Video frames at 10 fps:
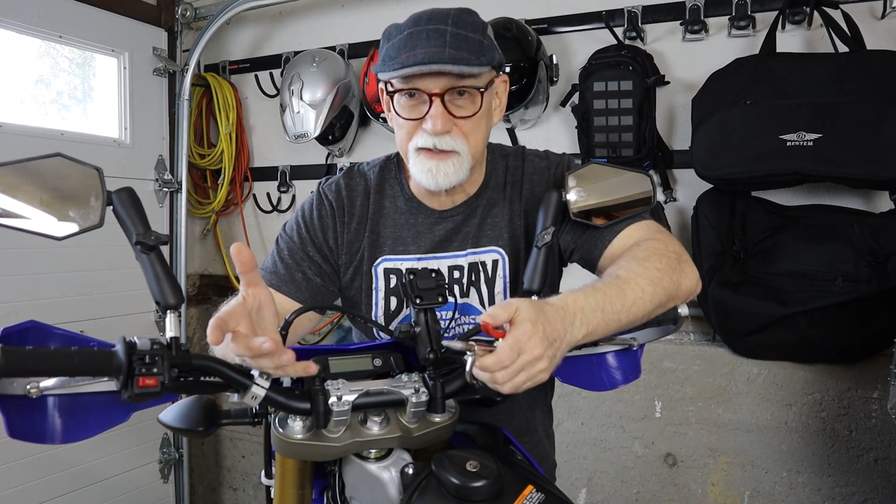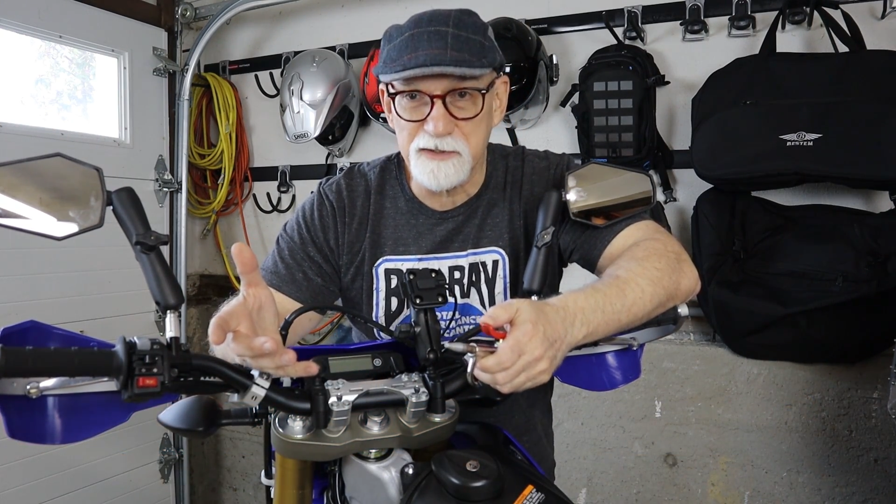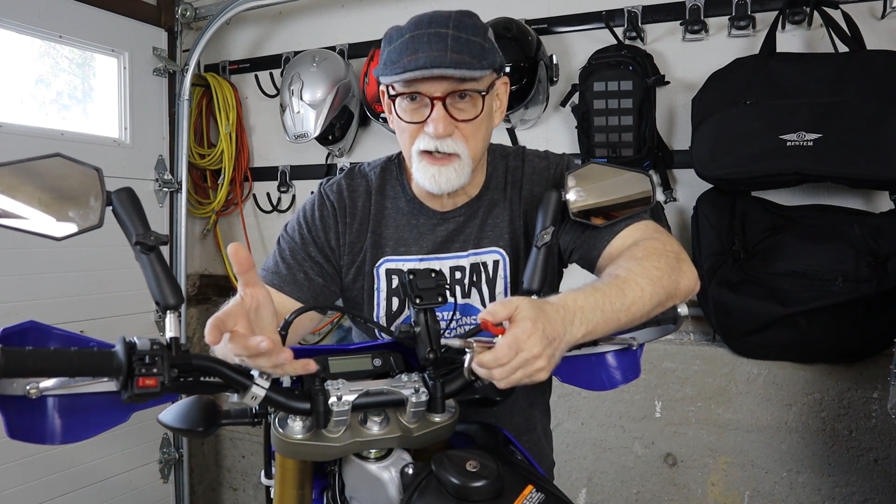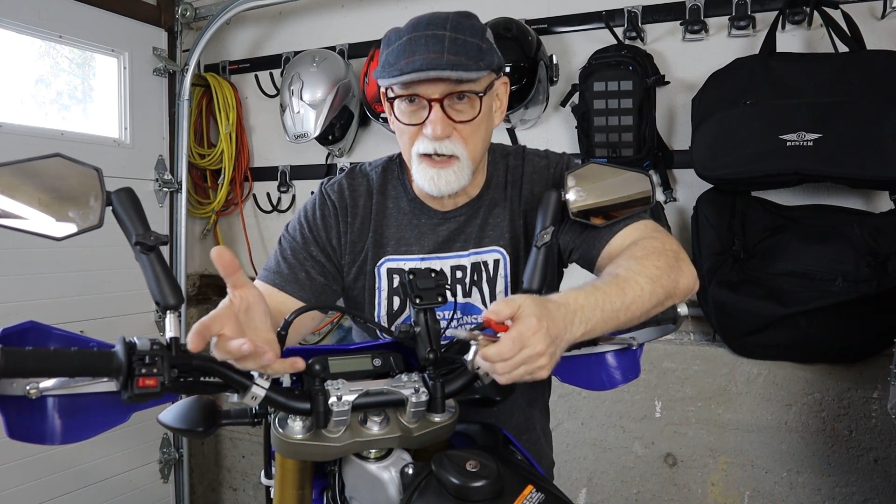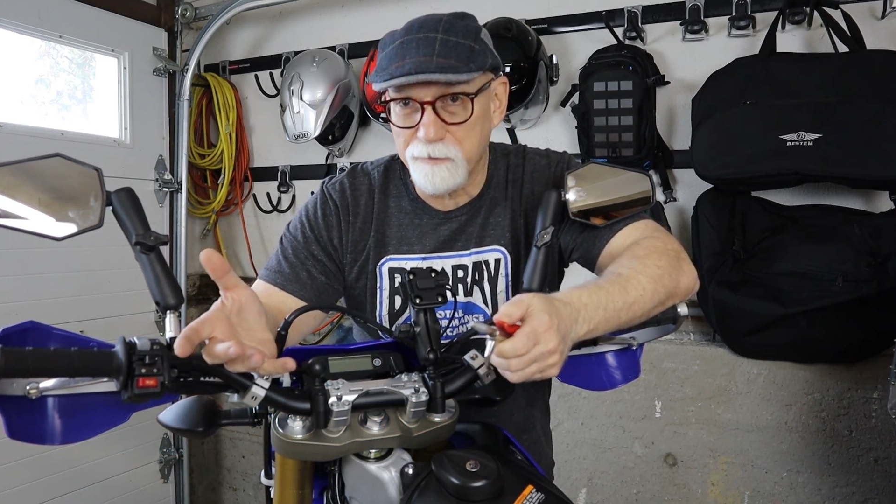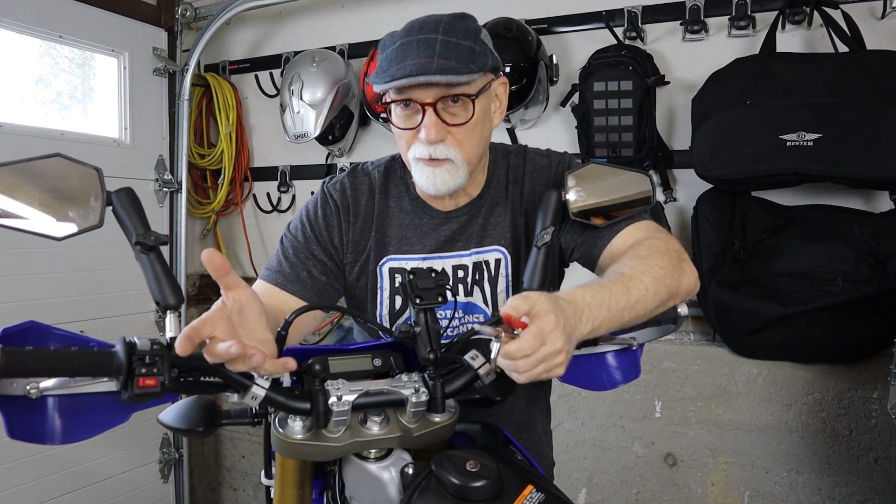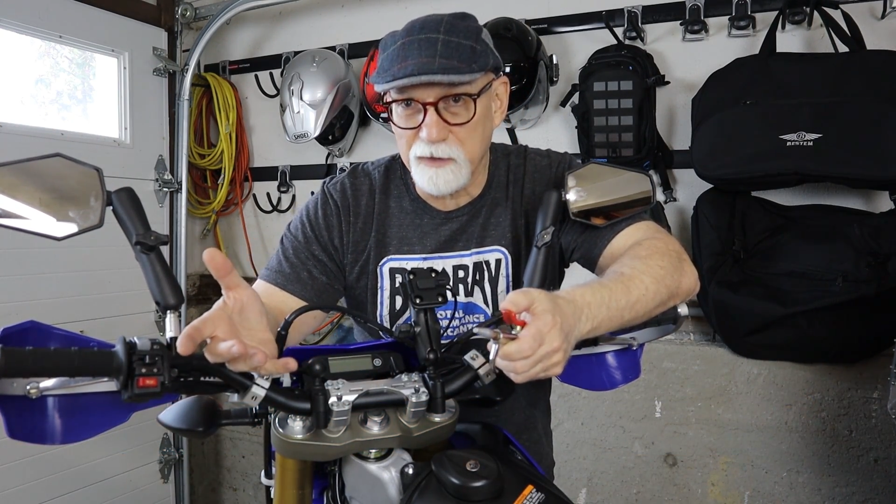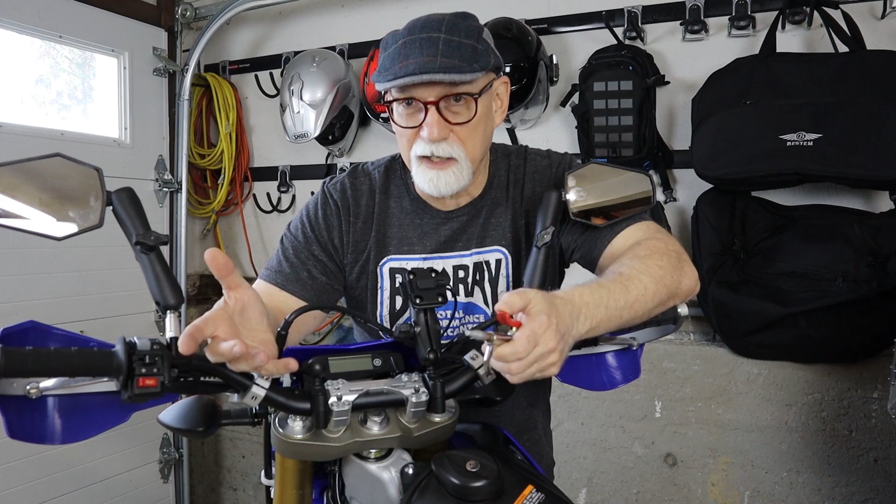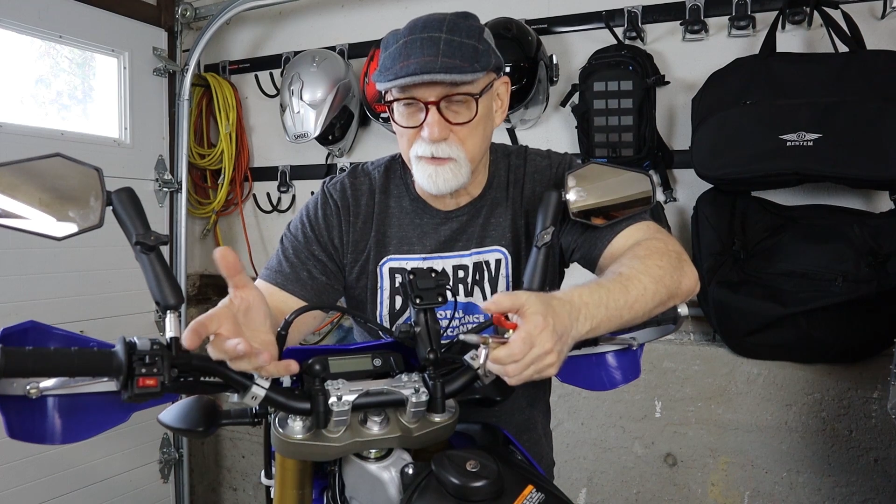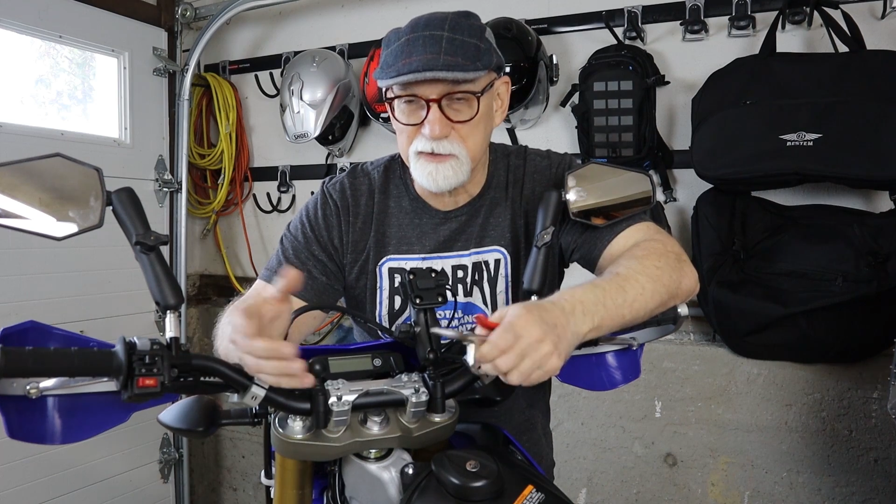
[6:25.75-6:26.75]
shop when
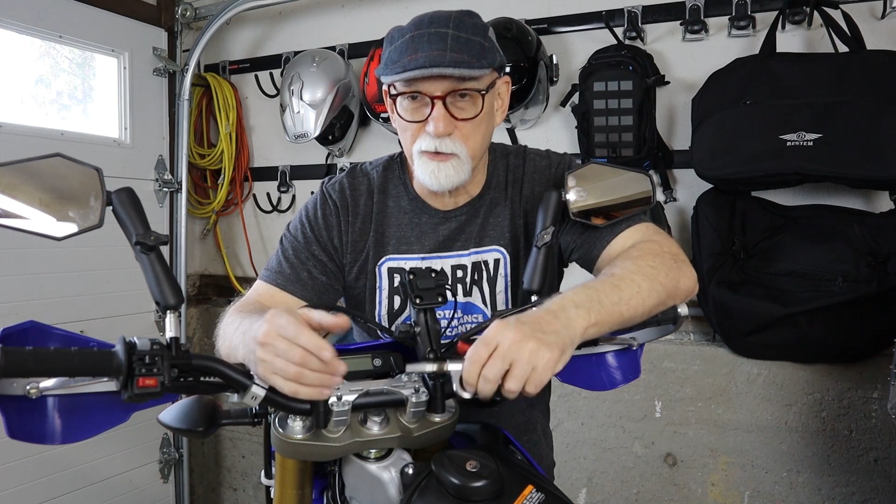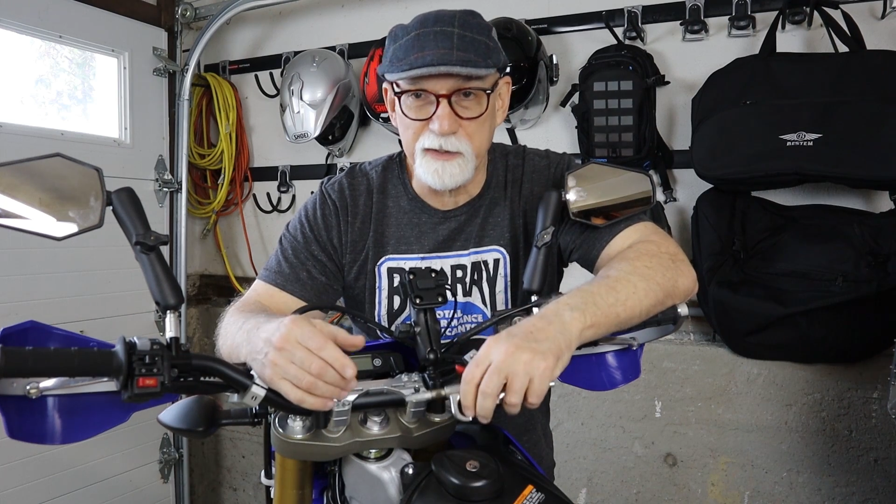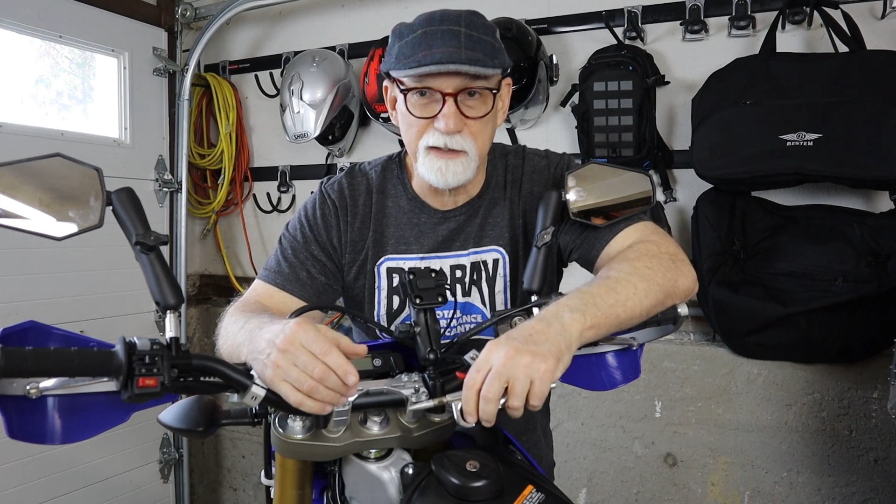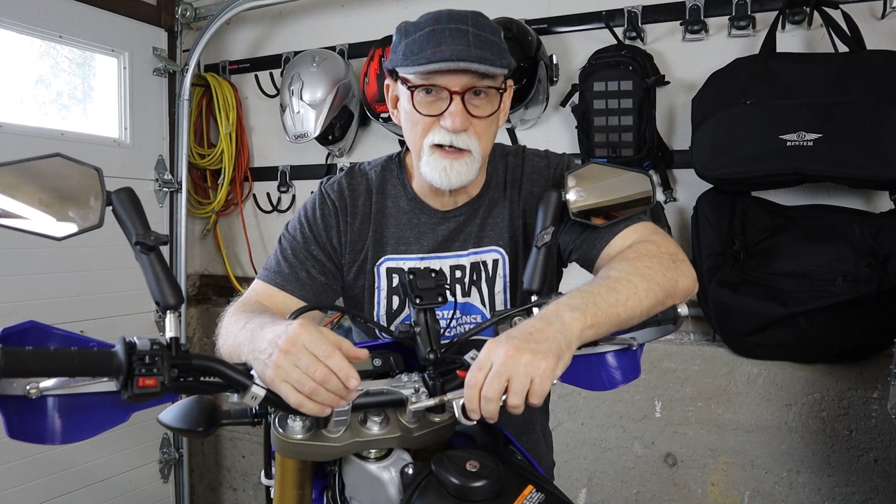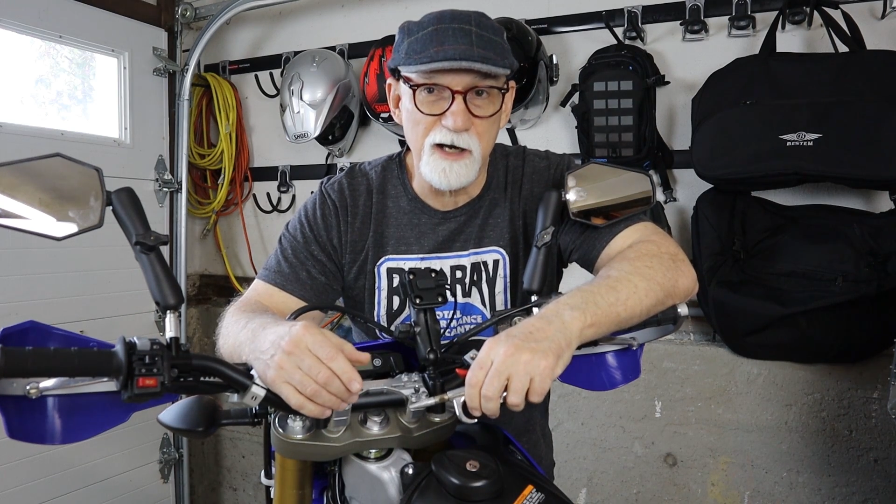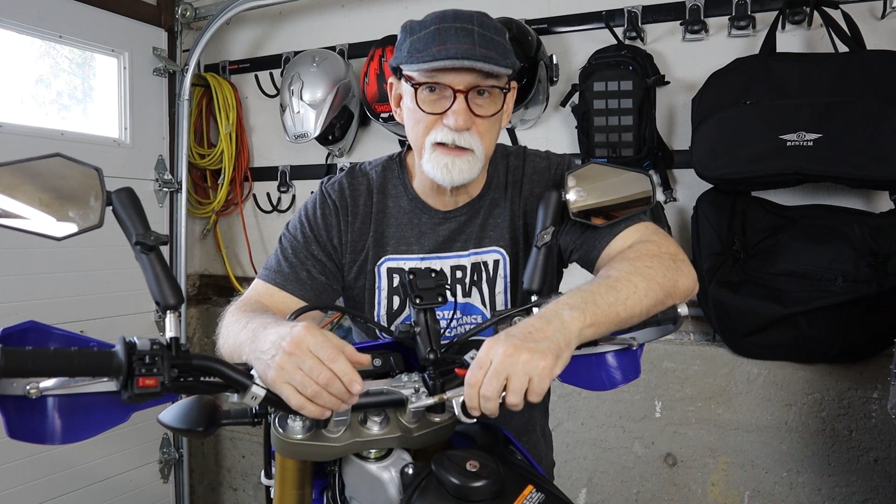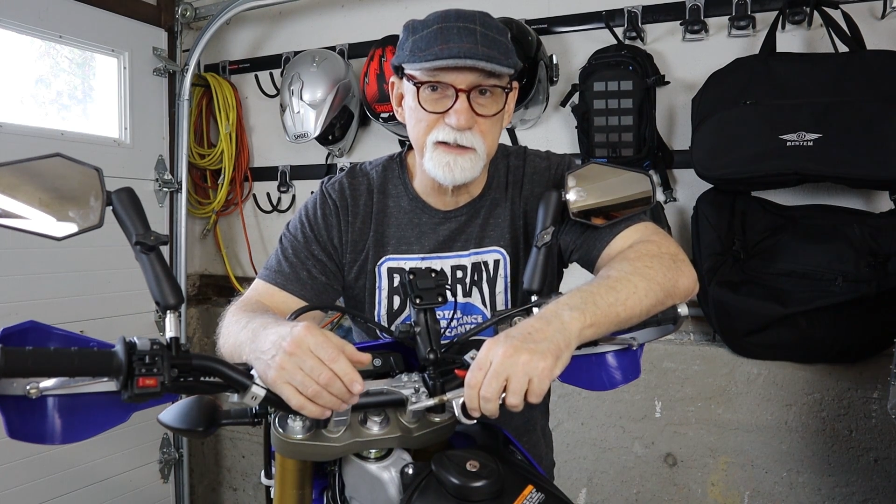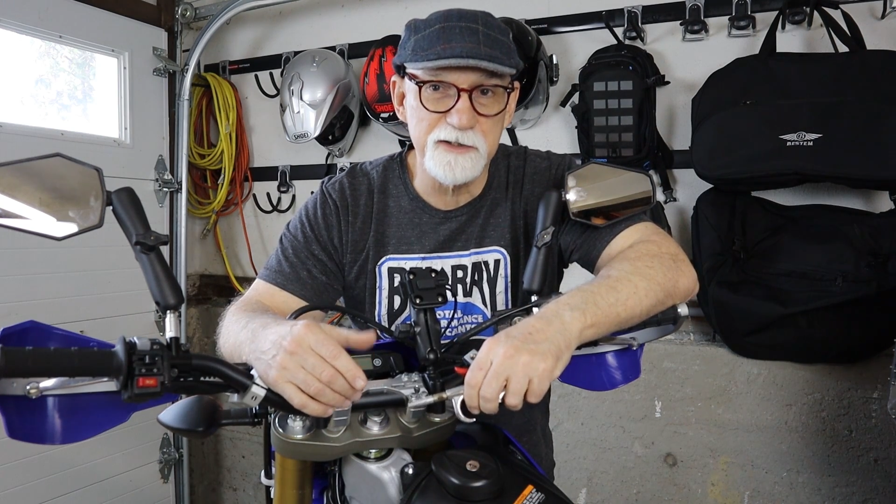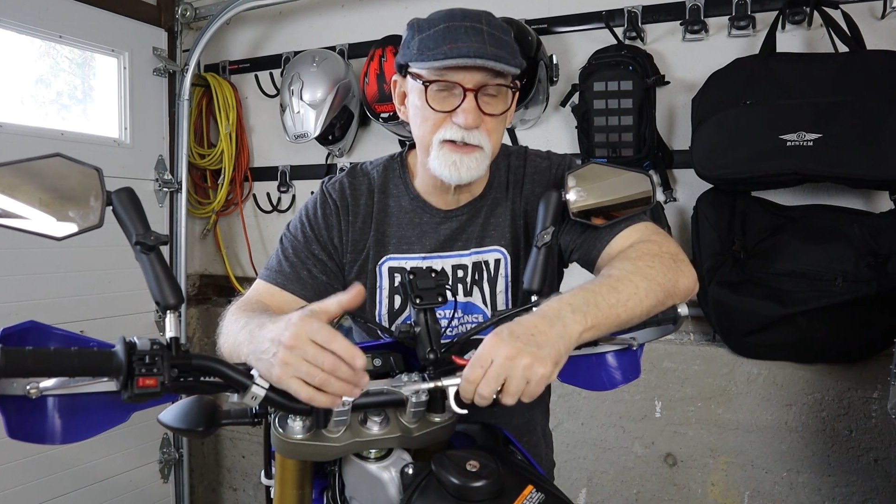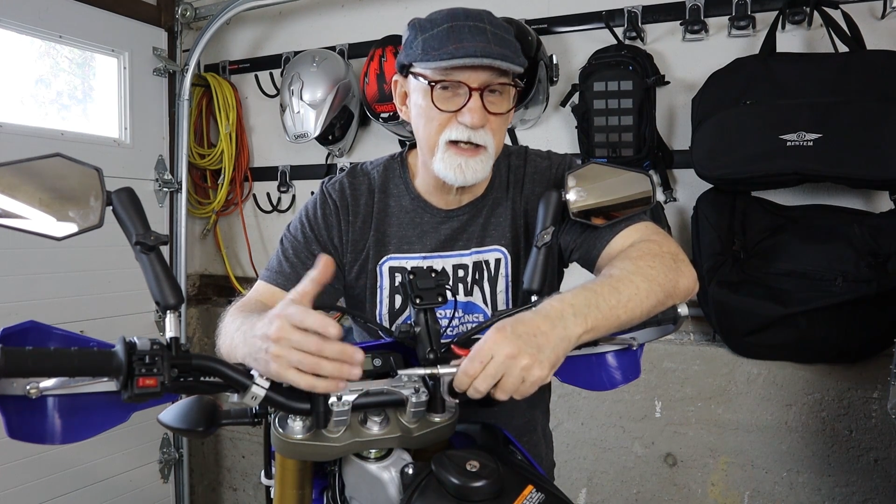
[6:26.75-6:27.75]
I was going to college,